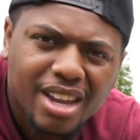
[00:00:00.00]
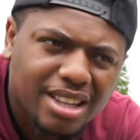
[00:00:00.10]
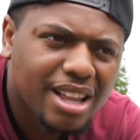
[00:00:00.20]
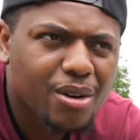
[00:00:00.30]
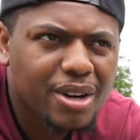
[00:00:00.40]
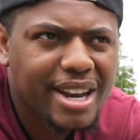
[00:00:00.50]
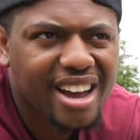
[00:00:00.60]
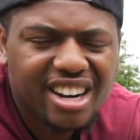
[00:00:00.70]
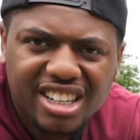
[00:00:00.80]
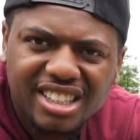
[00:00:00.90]
and lower it
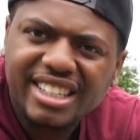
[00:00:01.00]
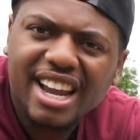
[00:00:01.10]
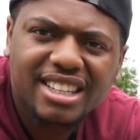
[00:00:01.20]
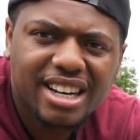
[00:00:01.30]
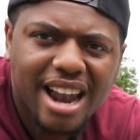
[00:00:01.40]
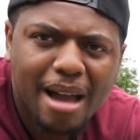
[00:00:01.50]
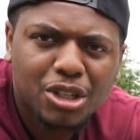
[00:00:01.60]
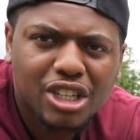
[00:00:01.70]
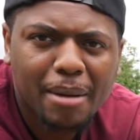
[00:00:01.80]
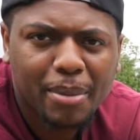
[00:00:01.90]
down, and then take it to the
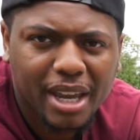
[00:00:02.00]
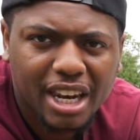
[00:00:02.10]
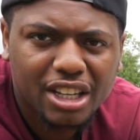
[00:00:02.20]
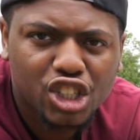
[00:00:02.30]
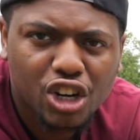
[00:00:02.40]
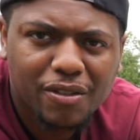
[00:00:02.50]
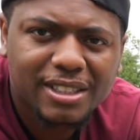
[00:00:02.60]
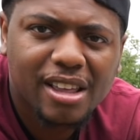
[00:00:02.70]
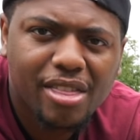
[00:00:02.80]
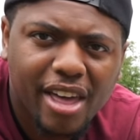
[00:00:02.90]
alignment shop and get it
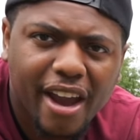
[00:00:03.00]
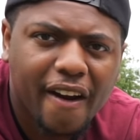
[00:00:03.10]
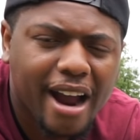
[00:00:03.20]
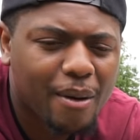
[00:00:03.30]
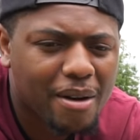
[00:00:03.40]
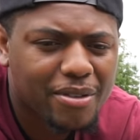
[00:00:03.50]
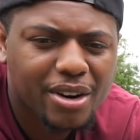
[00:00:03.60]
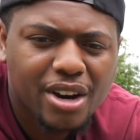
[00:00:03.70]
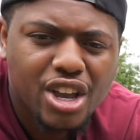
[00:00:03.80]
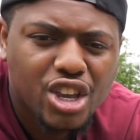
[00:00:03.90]
serviced there.
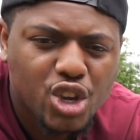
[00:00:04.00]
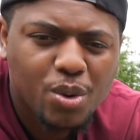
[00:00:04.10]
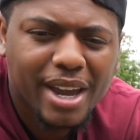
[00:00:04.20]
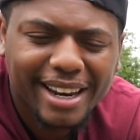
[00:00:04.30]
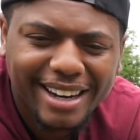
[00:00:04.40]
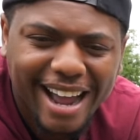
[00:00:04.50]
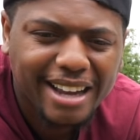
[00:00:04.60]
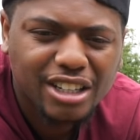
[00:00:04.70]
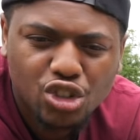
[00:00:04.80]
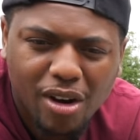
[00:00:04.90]
However, you
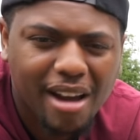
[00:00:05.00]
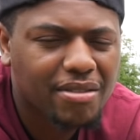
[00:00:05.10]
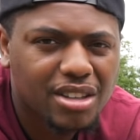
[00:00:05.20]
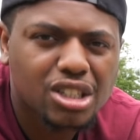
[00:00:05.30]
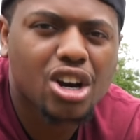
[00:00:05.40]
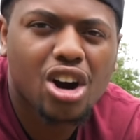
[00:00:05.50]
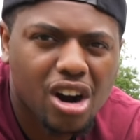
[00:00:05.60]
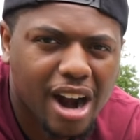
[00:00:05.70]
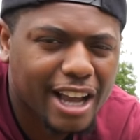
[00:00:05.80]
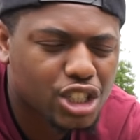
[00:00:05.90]
cannot drive this
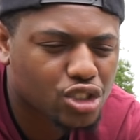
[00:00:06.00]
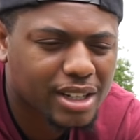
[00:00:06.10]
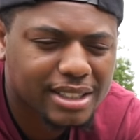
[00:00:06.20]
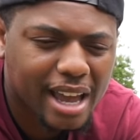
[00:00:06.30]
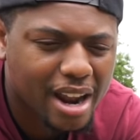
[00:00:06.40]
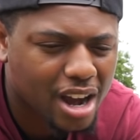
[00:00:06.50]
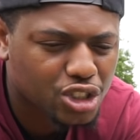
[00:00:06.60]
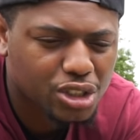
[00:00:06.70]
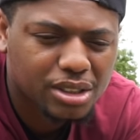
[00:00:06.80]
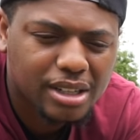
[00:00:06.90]
car, I stress that
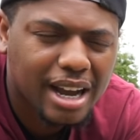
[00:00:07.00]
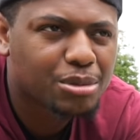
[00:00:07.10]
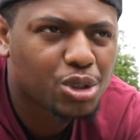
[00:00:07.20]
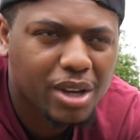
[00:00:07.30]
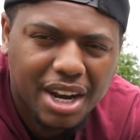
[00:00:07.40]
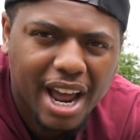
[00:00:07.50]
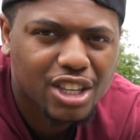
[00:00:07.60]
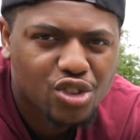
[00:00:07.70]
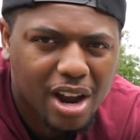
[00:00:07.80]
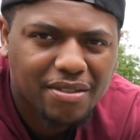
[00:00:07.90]
100 times, you
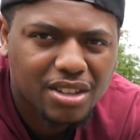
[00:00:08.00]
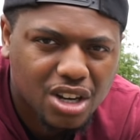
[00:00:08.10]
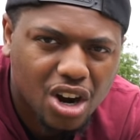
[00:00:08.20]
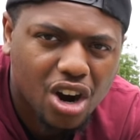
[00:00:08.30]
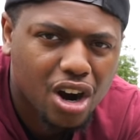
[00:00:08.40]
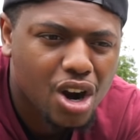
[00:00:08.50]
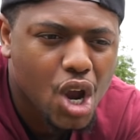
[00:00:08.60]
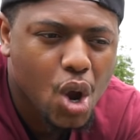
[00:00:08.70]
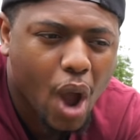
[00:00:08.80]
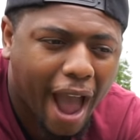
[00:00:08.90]
cannot drive this car
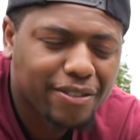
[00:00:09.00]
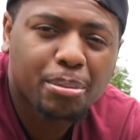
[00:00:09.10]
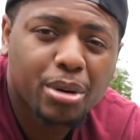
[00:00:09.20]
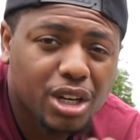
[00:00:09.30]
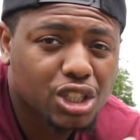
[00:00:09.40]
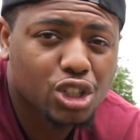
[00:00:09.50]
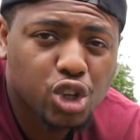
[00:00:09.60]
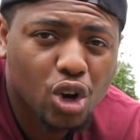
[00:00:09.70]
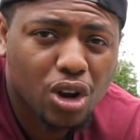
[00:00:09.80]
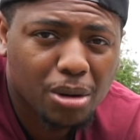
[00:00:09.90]
after putting these
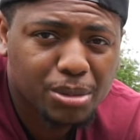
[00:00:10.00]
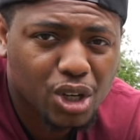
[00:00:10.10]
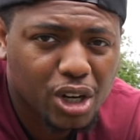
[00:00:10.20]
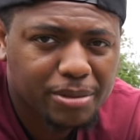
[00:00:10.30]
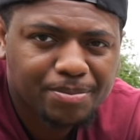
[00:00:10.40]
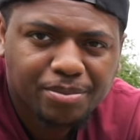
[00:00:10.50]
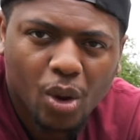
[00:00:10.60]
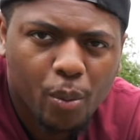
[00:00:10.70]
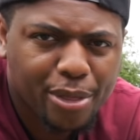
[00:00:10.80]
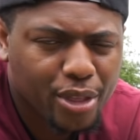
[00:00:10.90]
control arms on
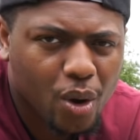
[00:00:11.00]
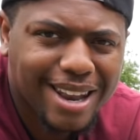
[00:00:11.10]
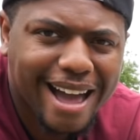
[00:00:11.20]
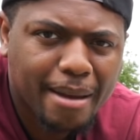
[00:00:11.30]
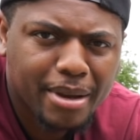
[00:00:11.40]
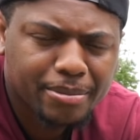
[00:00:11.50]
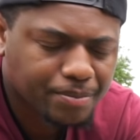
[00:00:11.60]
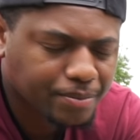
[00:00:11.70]
with no alignment.